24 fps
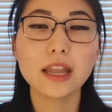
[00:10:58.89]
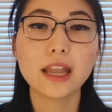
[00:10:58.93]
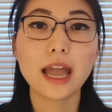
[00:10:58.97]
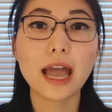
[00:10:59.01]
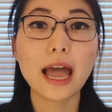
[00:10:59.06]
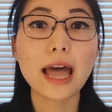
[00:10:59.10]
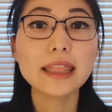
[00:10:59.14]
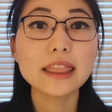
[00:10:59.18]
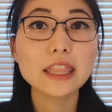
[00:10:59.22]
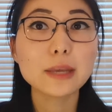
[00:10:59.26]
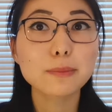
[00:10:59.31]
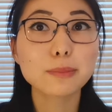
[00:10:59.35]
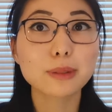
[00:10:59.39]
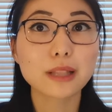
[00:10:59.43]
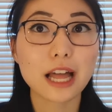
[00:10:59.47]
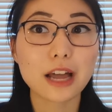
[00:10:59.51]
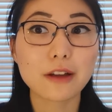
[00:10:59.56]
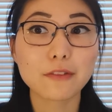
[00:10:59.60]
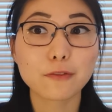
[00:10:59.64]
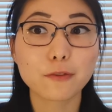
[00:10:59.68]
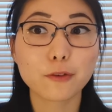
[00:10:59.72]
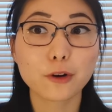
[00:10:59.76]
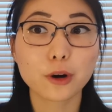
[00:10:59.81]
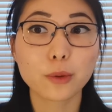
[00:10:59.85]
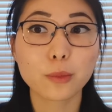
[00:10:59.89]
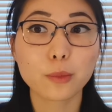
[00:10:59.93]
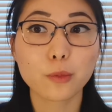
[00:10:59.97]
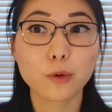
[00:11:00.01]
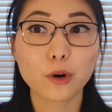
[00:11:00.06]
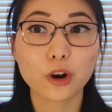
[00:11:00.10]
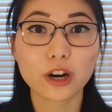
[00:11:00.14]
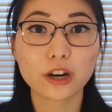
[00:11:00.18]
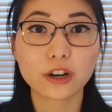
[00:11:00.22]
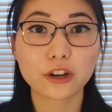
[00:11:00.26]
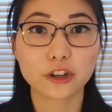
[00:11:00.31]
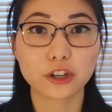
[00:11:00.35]
and the platform
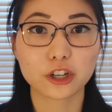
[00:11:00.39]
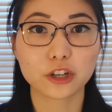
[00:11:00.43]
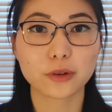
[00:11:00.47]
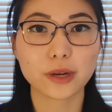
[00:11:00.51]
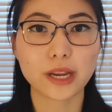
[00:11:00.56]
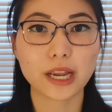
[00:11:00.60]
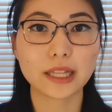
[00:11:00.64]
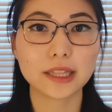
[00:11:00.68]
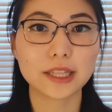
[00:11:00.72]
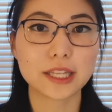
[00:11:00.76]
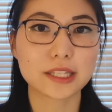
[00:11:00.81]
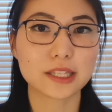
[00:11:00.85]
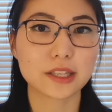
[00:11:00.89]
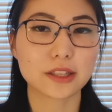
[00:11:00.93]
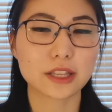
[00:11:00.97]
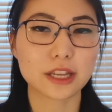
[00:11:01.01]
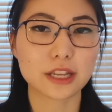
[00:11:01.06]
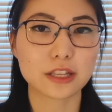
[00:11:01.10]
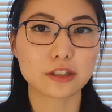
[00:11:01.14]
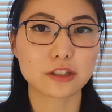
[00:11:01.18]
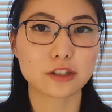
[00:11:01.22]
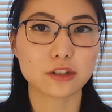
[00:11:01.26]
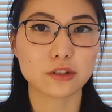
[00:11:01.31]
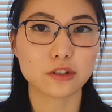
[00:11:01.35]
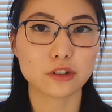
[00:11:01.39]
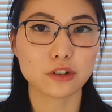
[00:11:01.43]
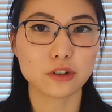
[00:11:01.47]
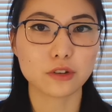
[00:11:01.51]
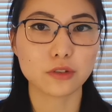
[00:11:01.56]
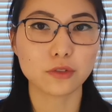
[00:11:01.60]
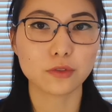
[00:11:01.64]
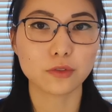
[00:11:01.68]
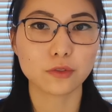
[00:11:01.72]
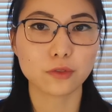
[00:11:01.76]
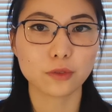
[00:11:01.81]
will create a list of things to do